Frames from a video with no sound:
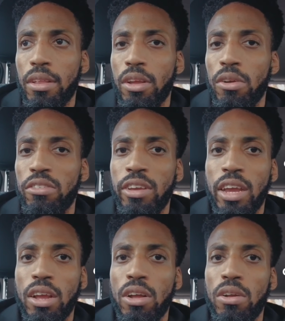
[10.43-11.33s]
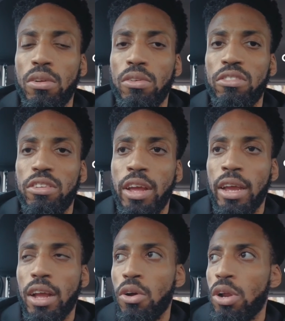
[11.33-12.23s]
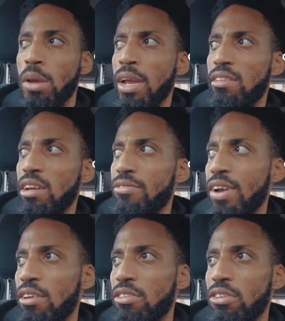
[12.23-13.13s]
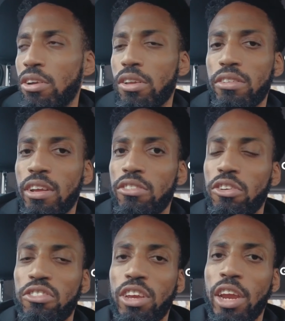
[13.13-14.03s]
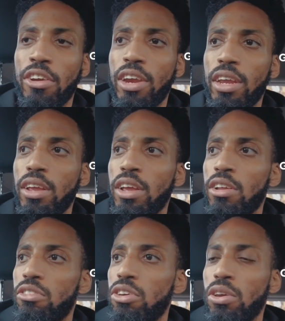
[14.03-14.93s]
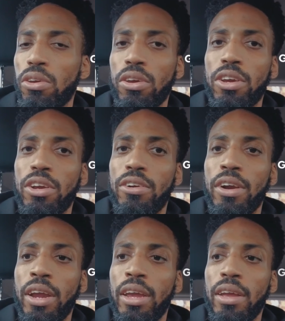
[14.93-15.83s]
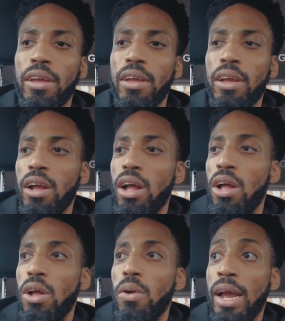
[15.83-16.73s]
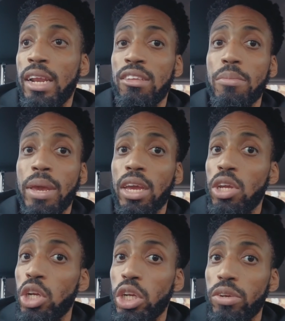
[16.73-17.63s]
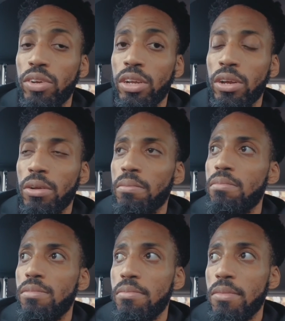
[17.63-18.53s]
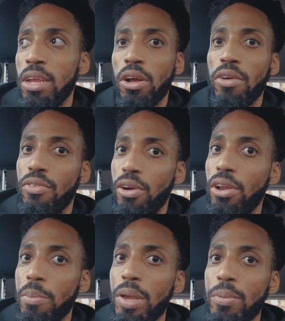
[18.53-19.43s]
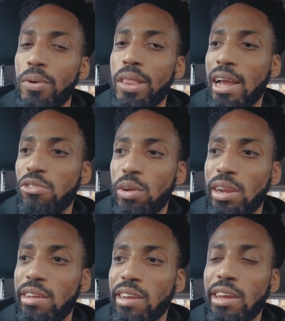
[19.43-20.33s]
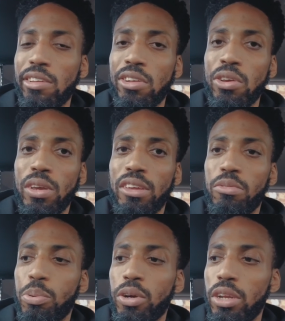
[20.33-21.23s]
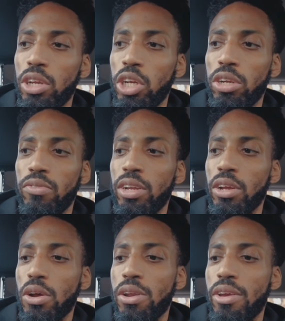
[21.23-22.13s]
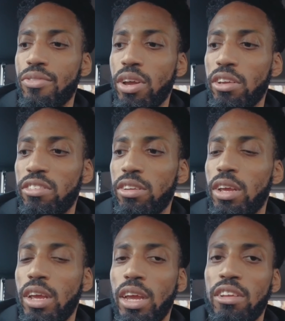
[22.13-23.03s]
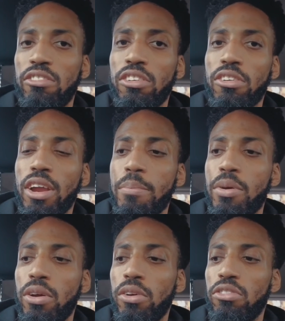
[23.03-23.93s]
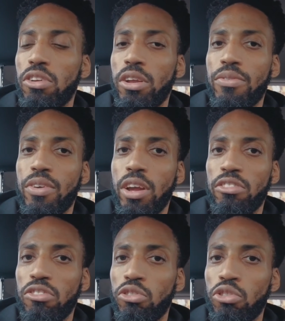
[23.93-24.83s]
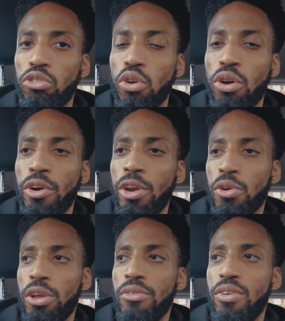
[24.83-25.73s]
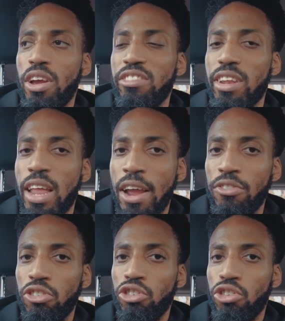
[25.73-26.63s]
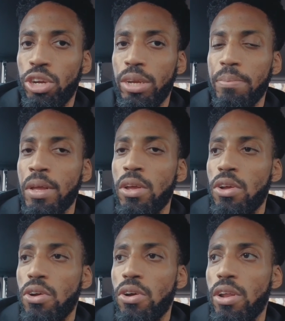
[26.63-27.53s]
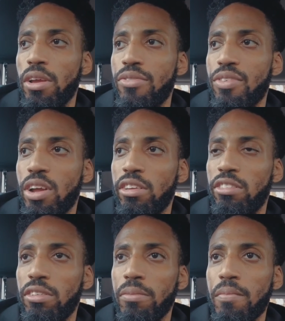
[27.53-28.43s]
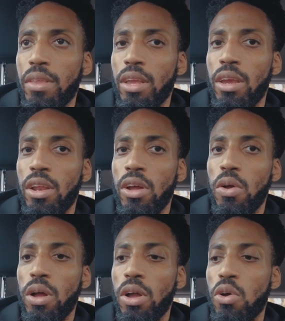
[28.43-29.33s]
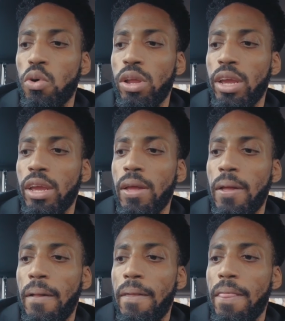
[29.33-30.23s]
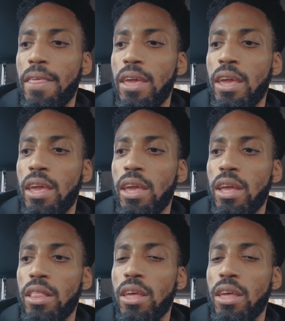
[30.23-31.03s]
Don't set goals that, oh, I'm going to make $10,000. That's not scary to you, right? Oh, I need to make a YouTube video. You know, for a lot of people, that's what they're scared to do, is put in a YouTube video or their first Instagram post or their first story or their first live stream or their first, you know, calling the